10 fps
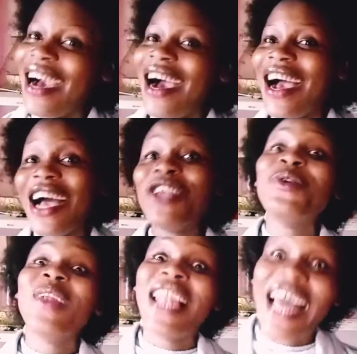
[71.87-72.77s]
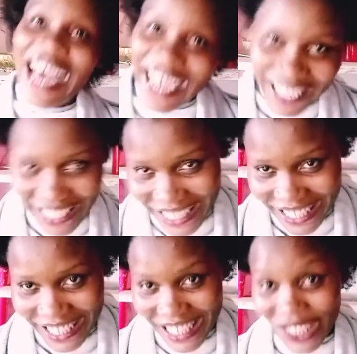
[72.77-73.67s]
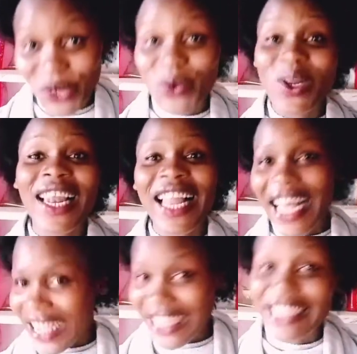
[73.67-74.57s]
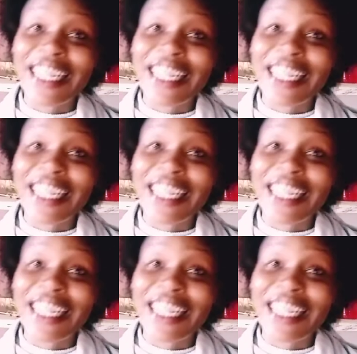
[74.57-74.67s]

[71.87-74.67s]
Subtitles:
Oh, you lie. You lie.